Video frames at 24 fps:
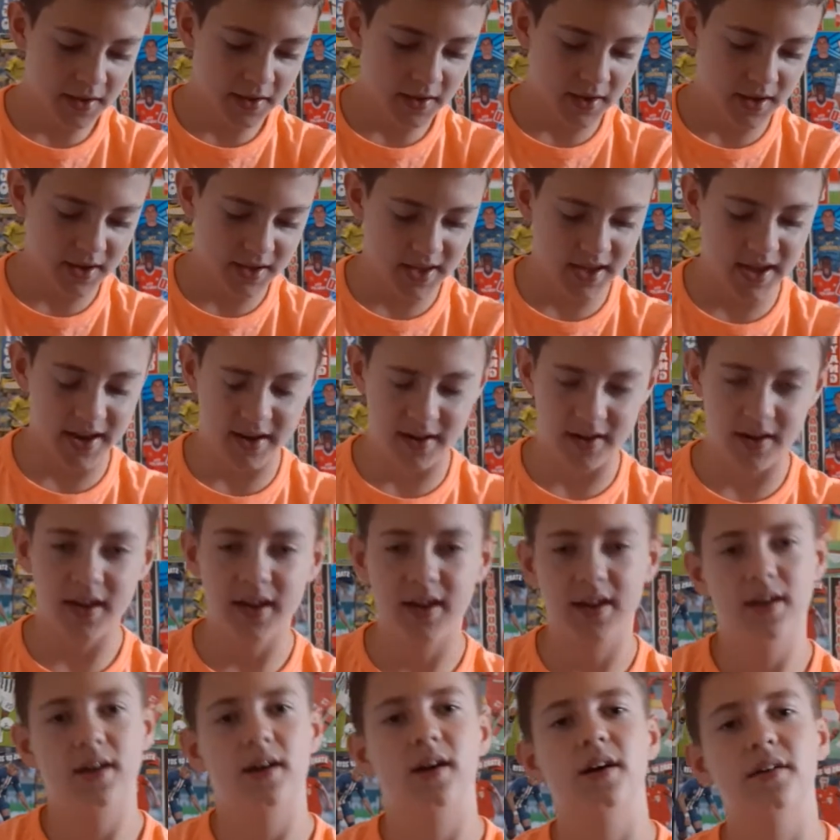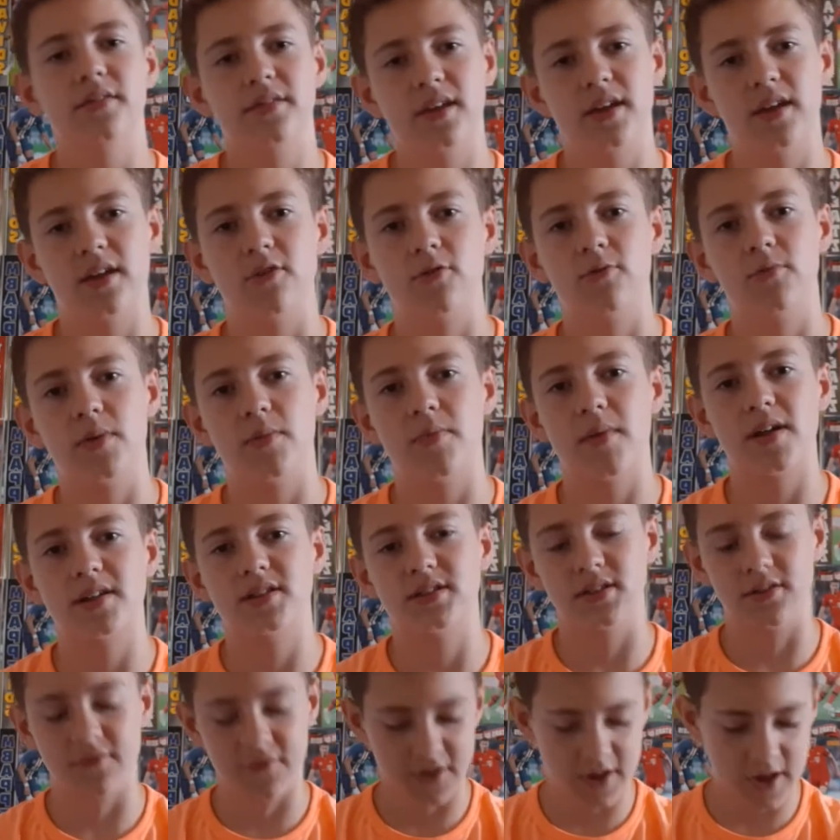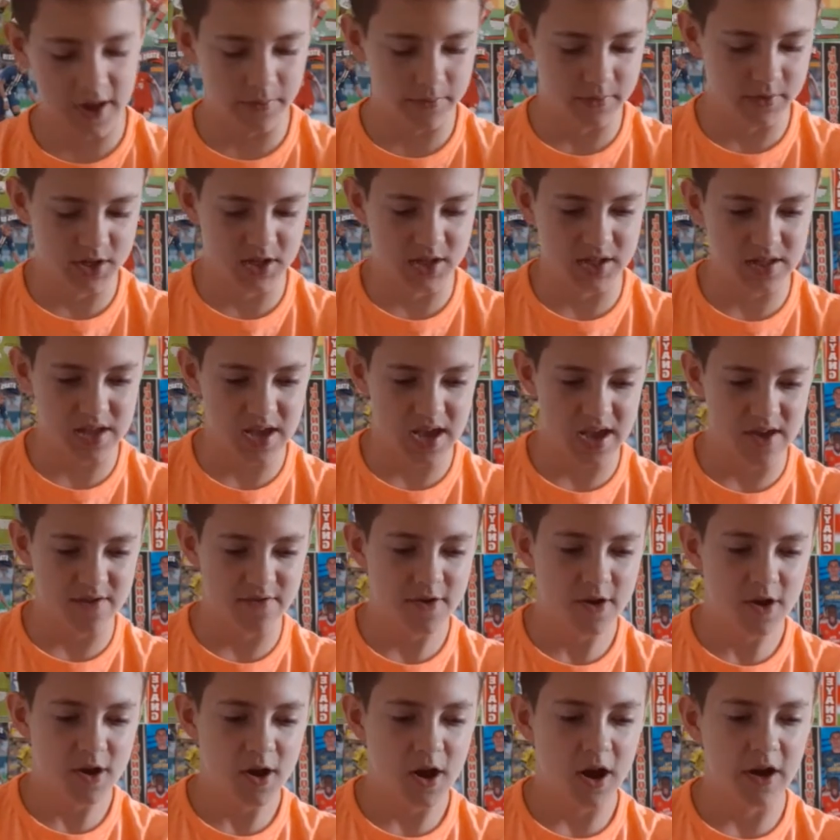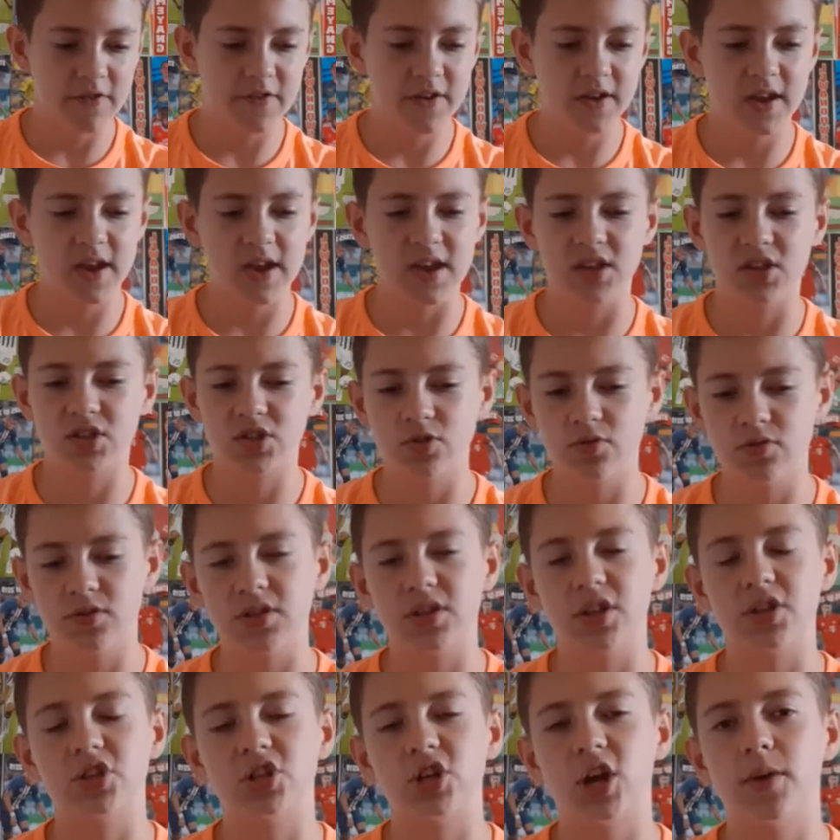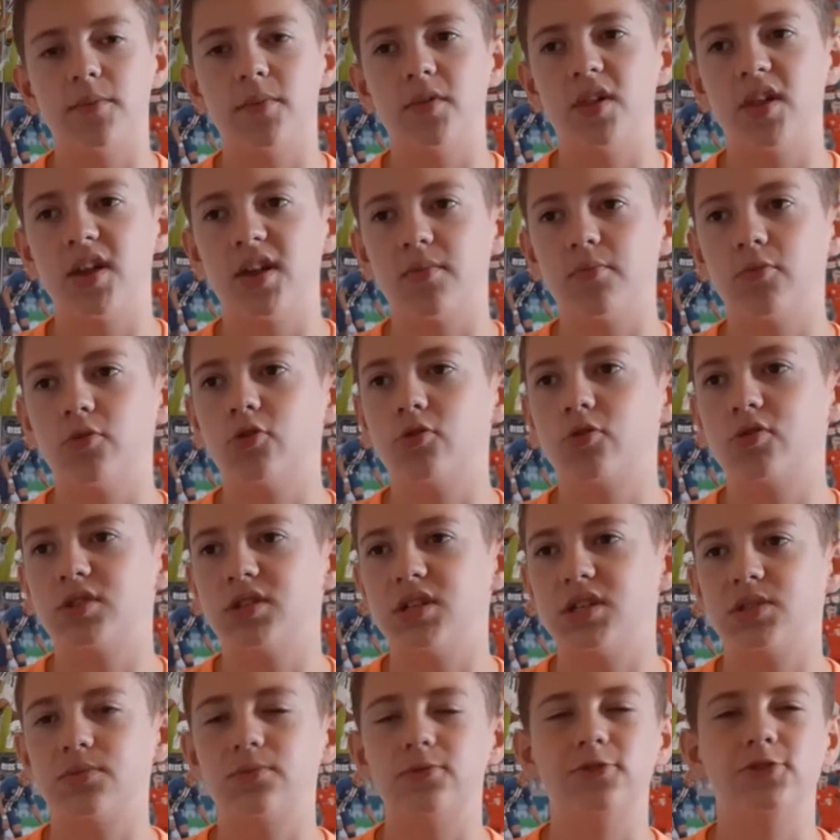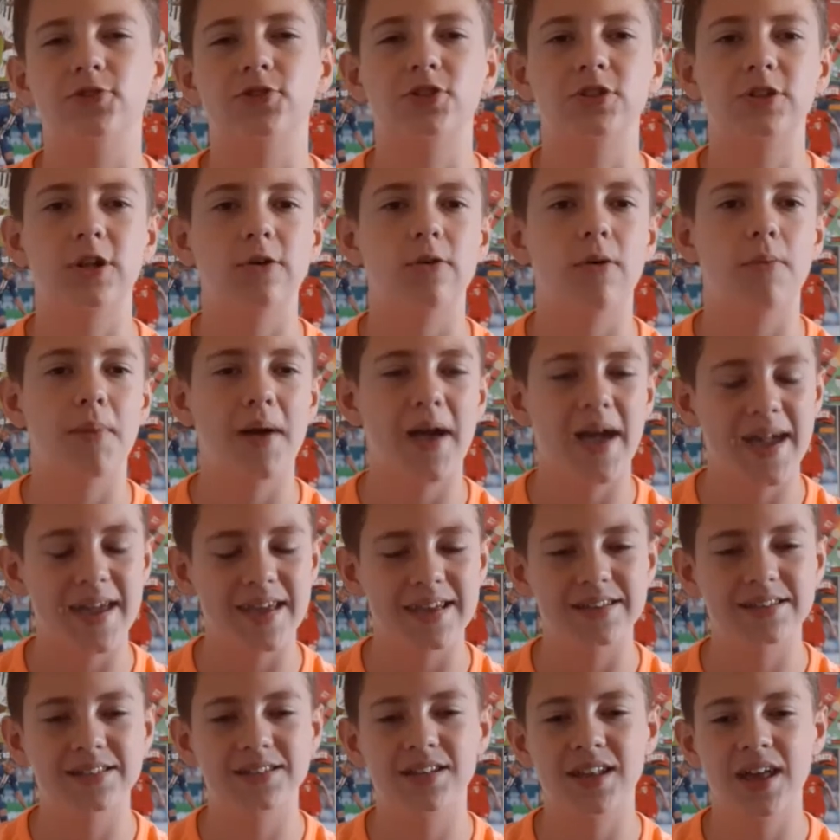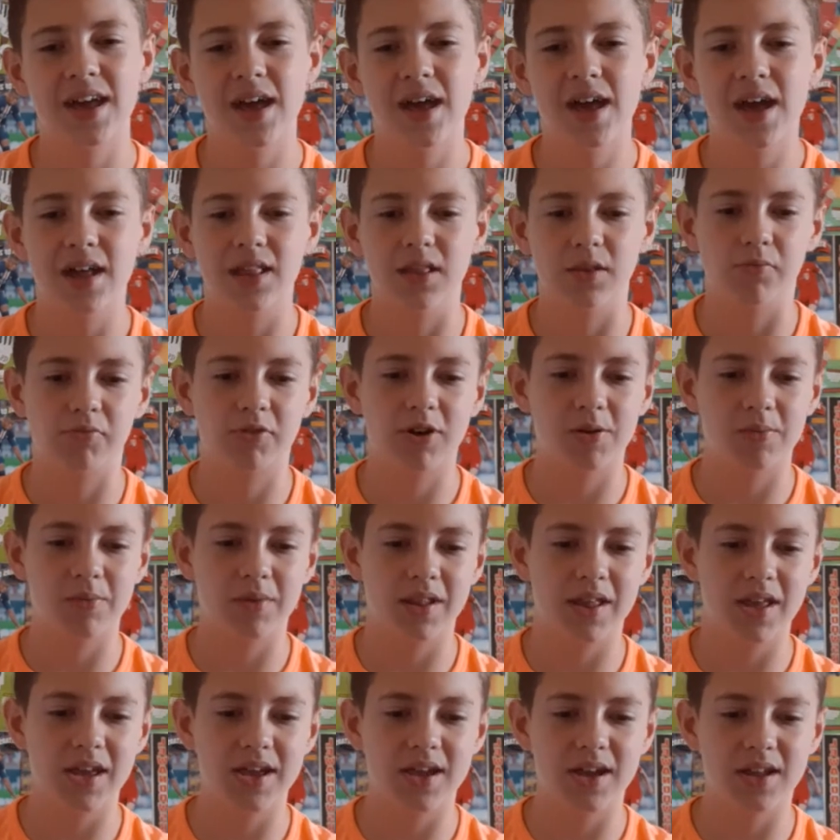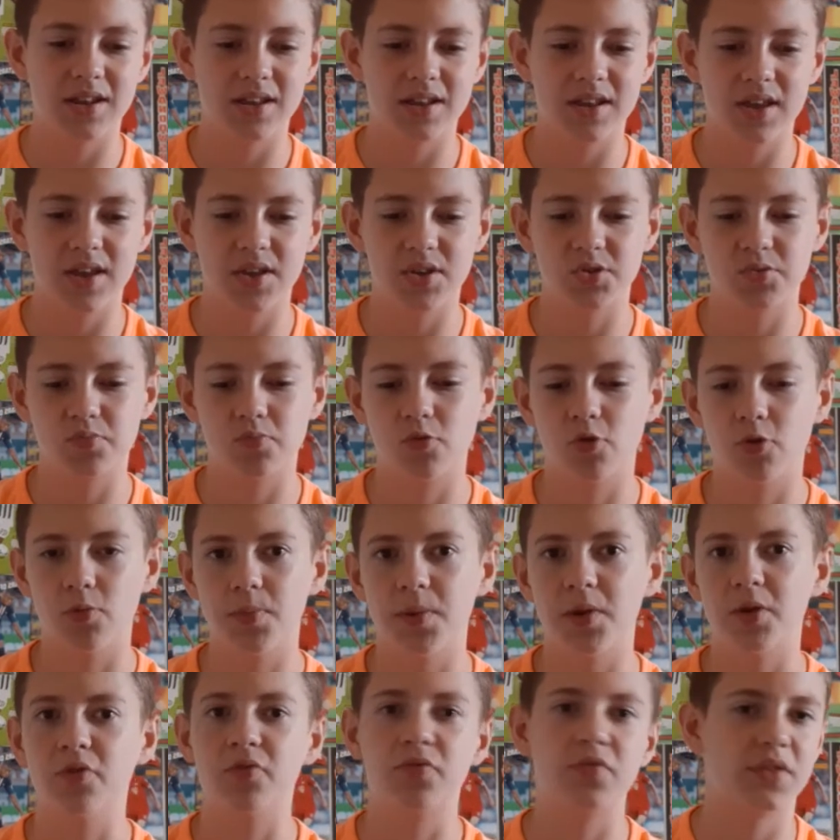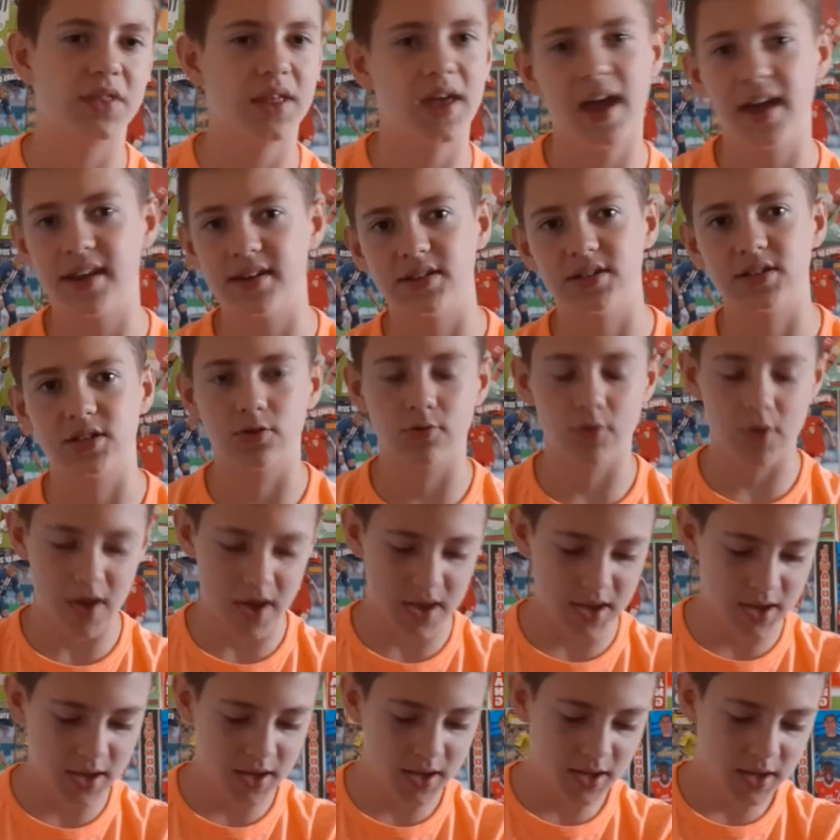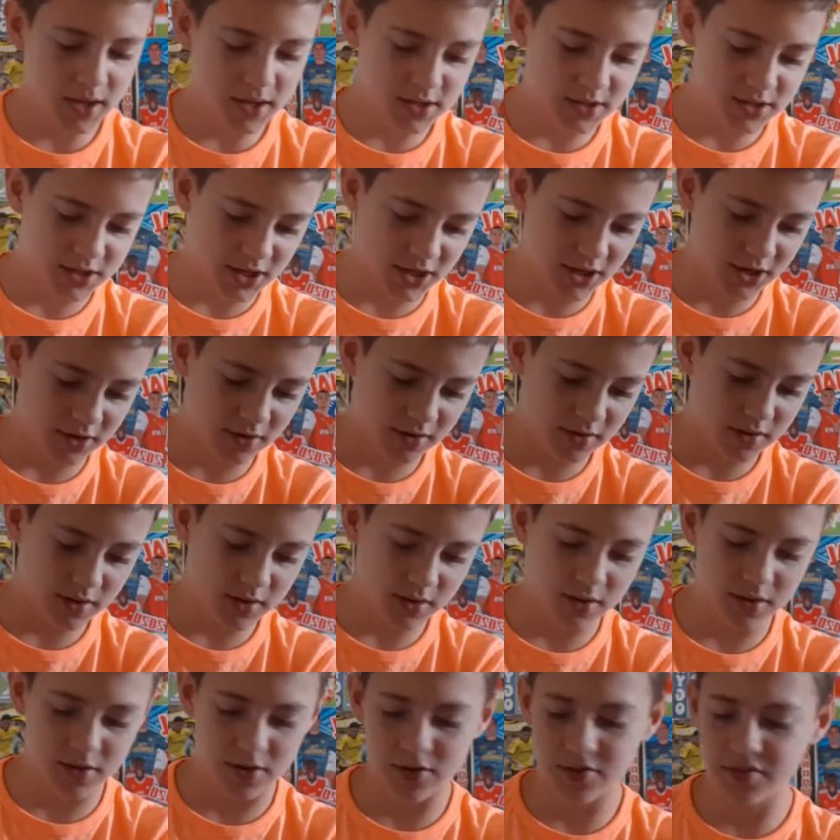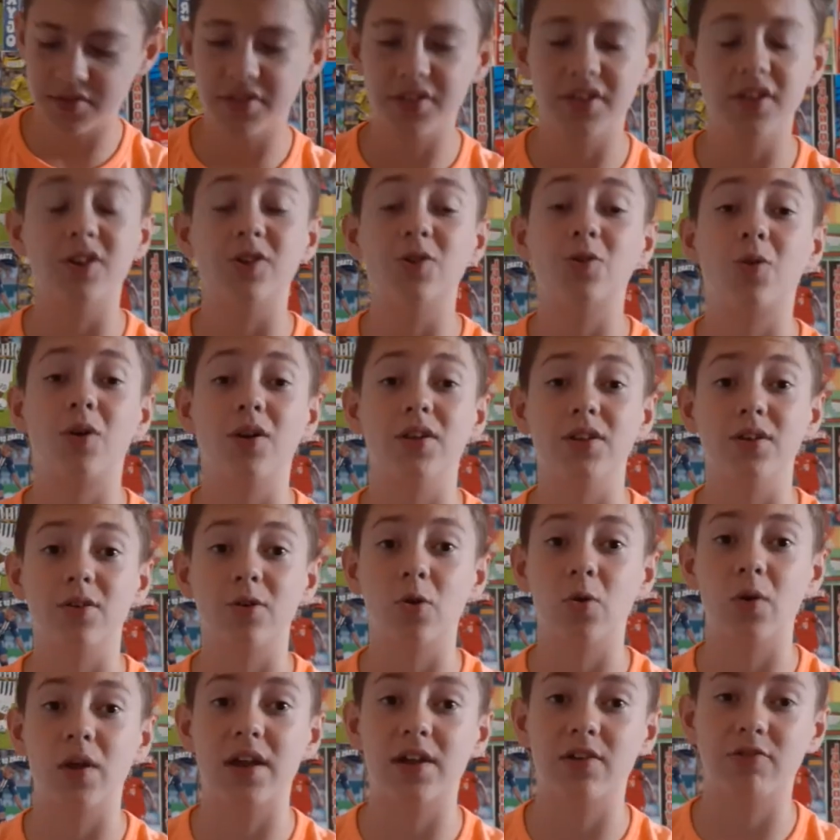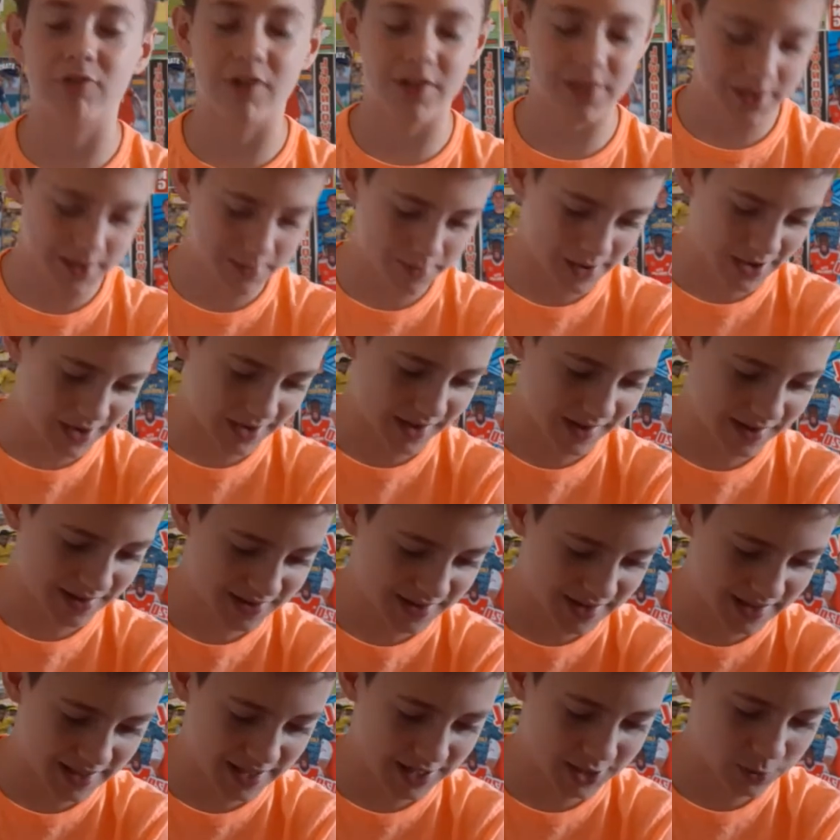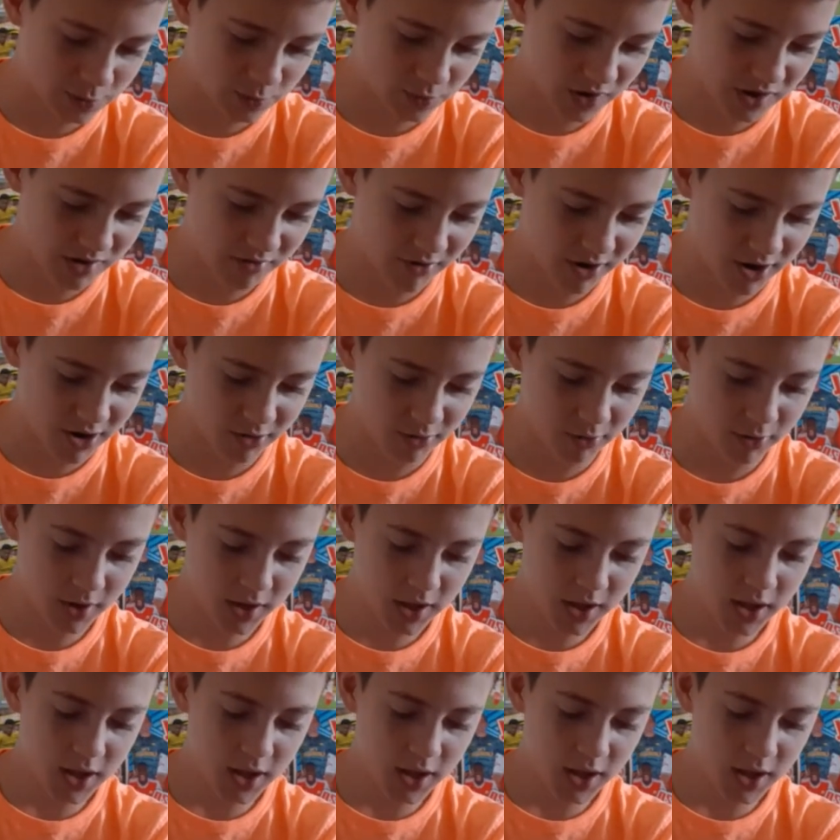again, I think it would be better for him to leave. I think he suited the German league more because it's more slower paced in the Premier League, and he's more built for the headers away. So not quite the quick running back, is he? Let's be real.